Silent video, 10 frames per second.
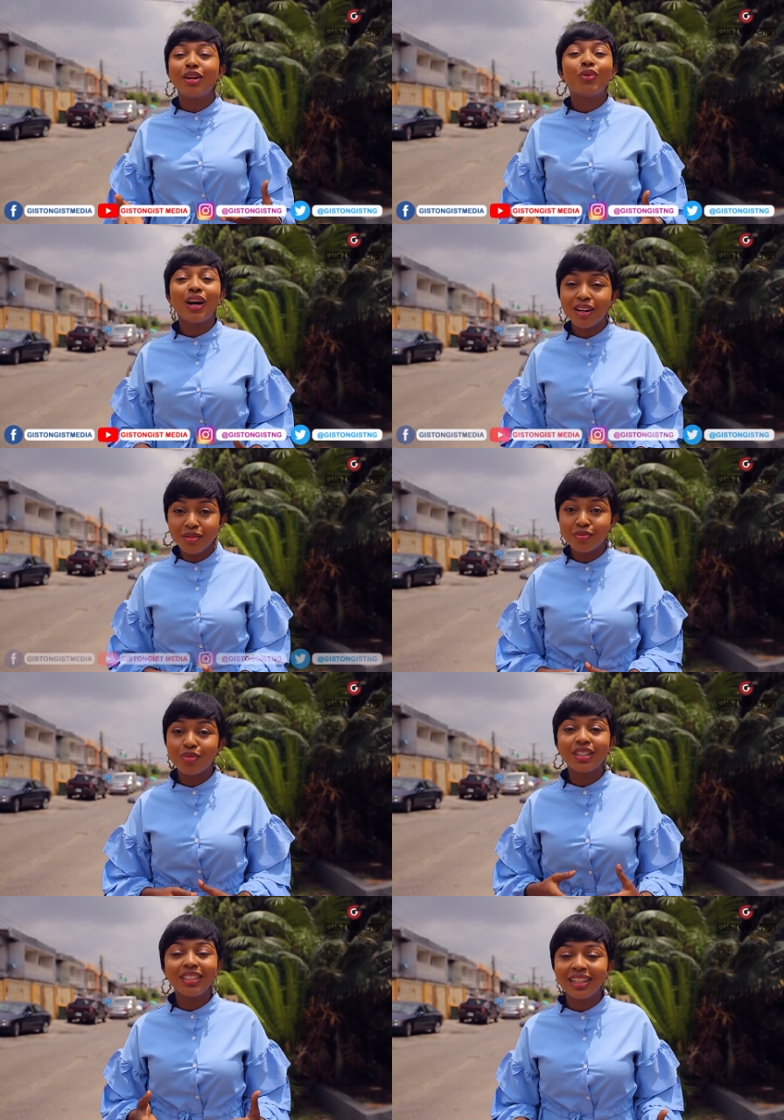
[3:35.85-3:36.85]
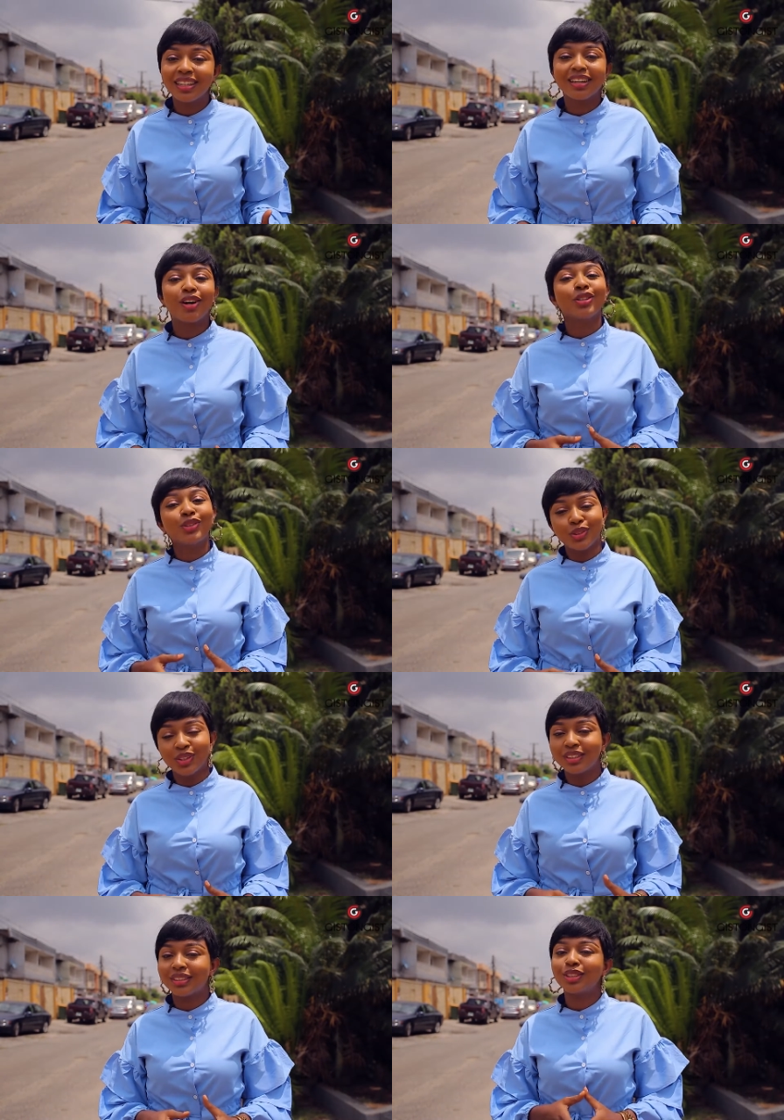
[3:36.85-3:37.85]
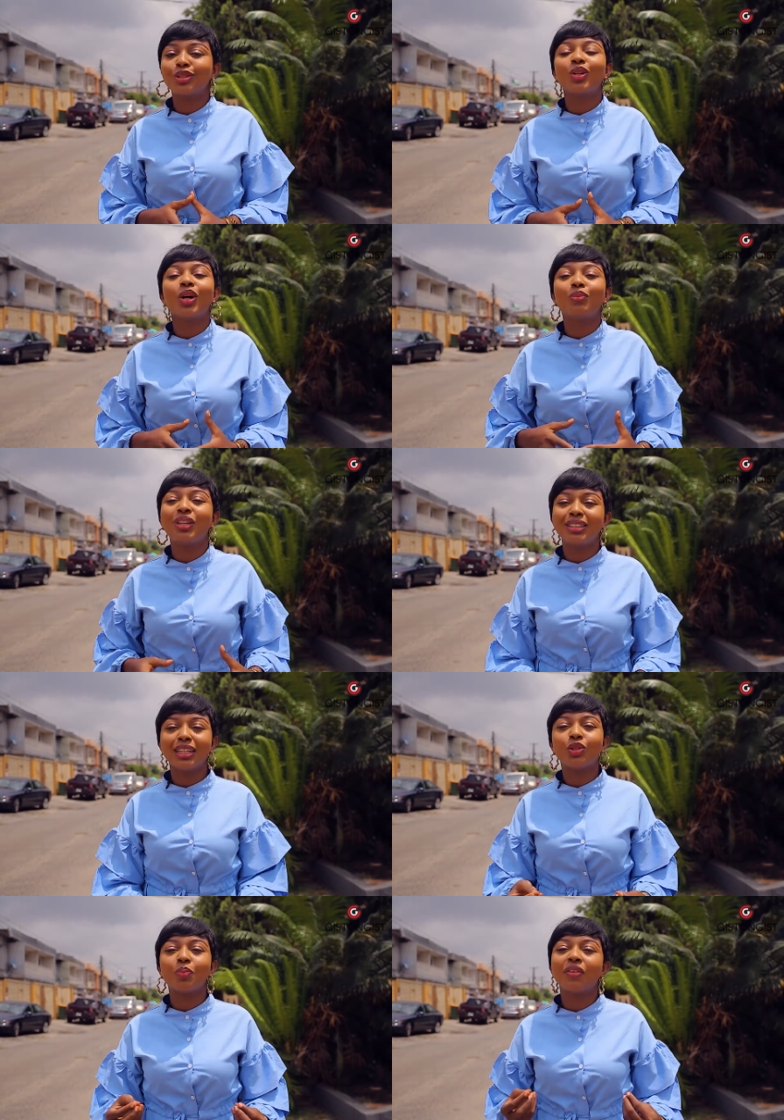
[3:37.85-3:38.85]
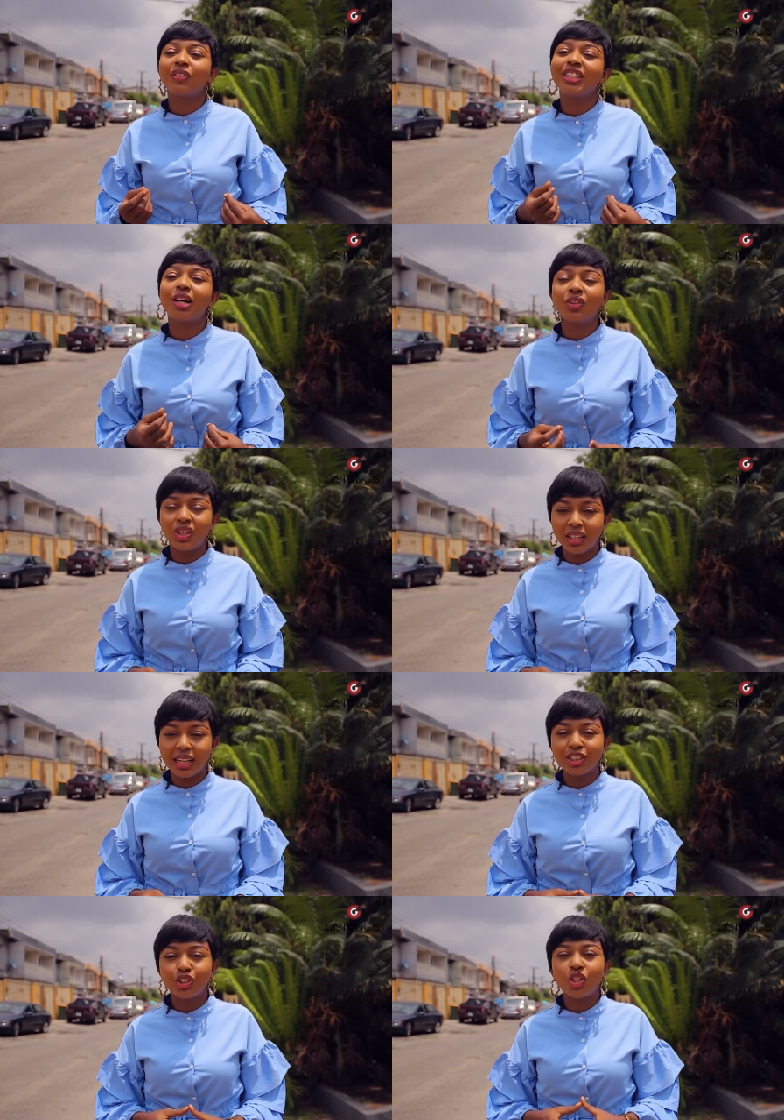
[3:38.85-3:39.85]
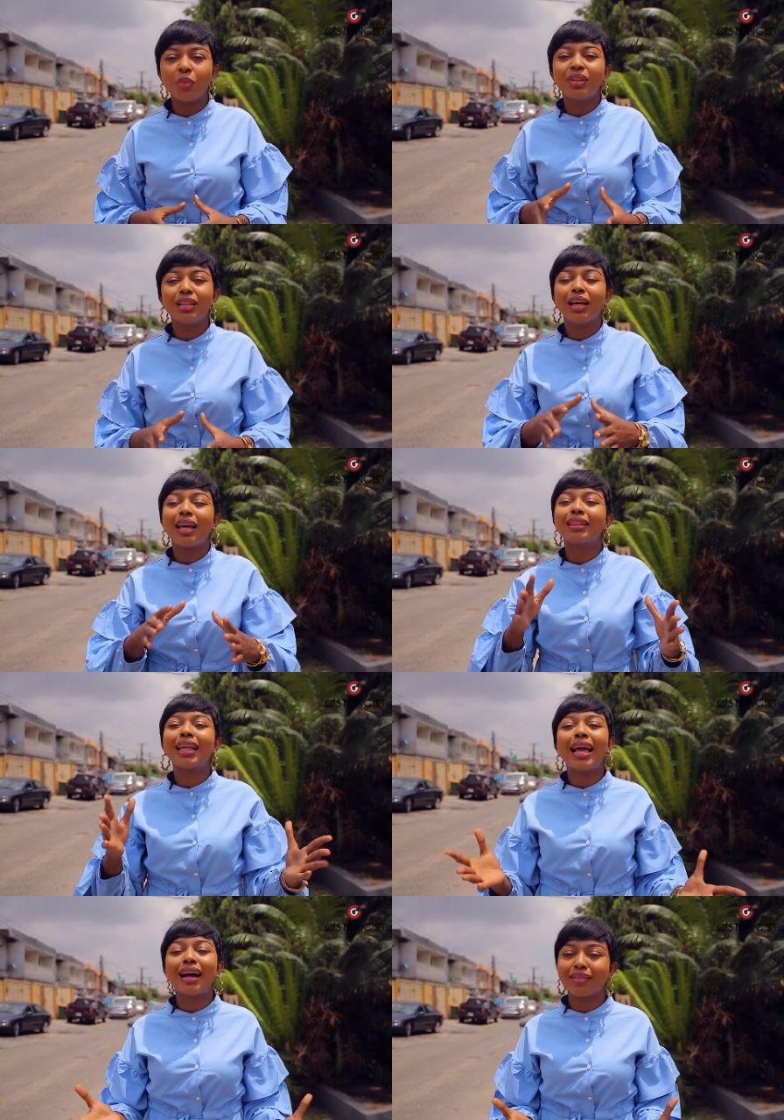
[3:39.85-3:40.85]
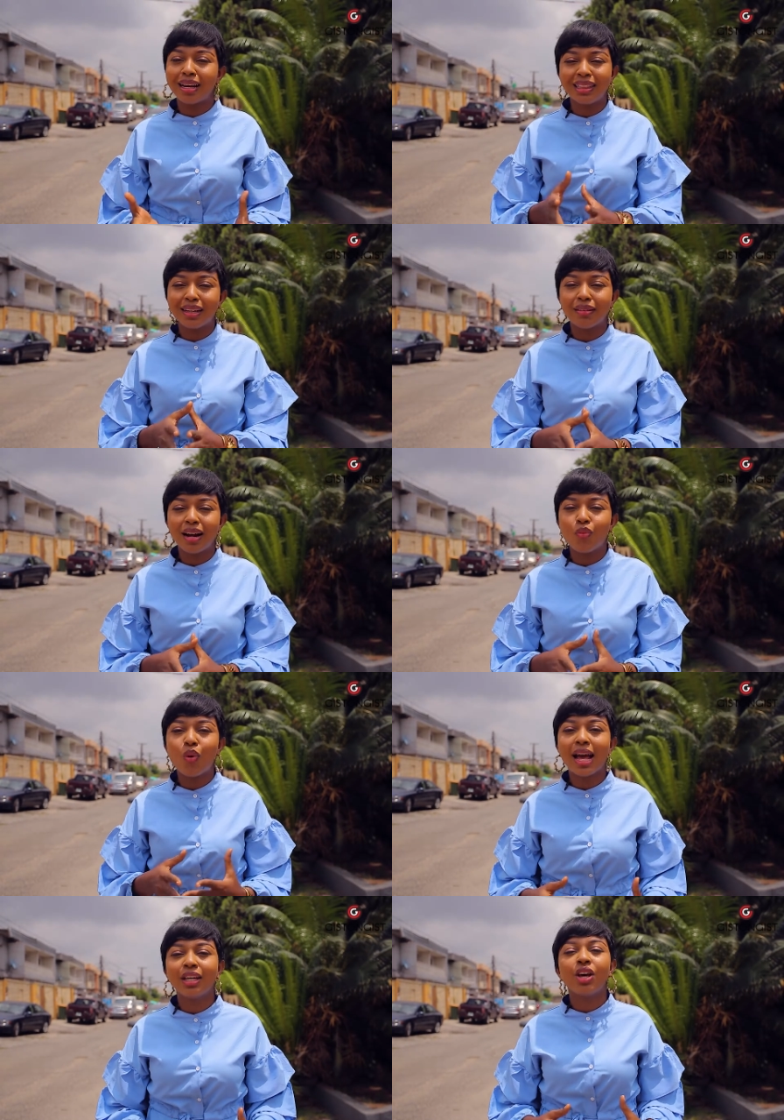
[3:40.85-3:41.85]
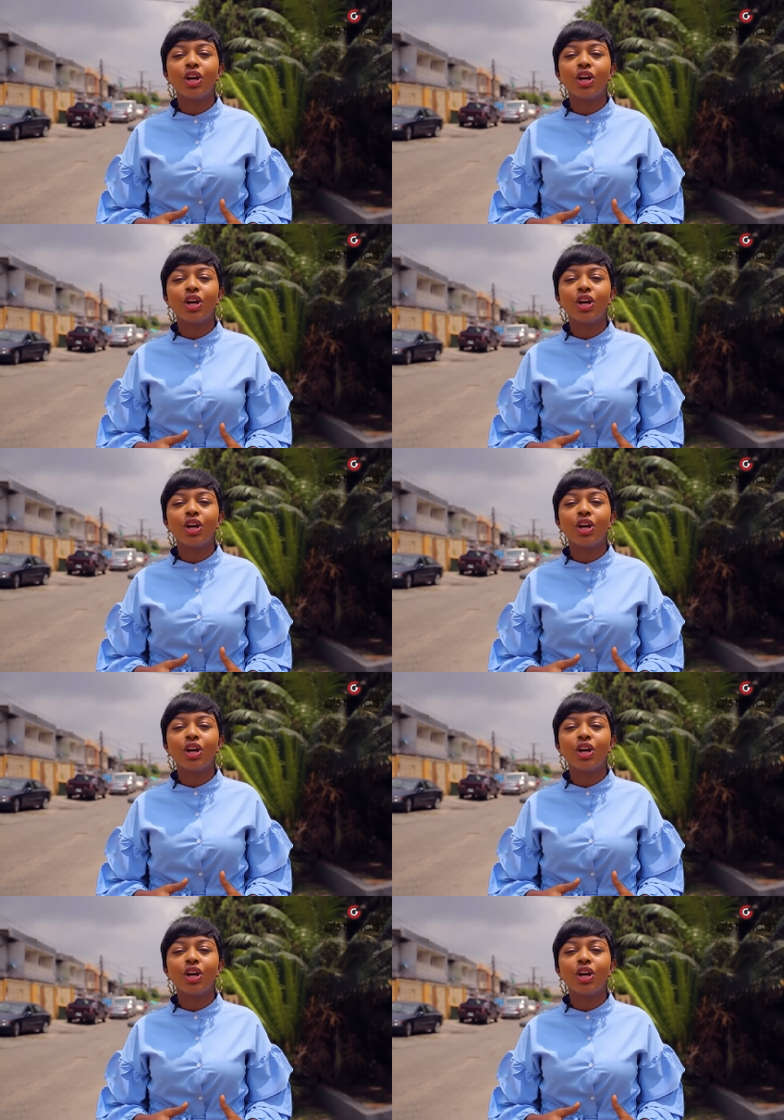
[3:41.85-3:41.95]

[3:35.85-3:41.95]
Well, money also is a superficial thing and should not be the entire criteria why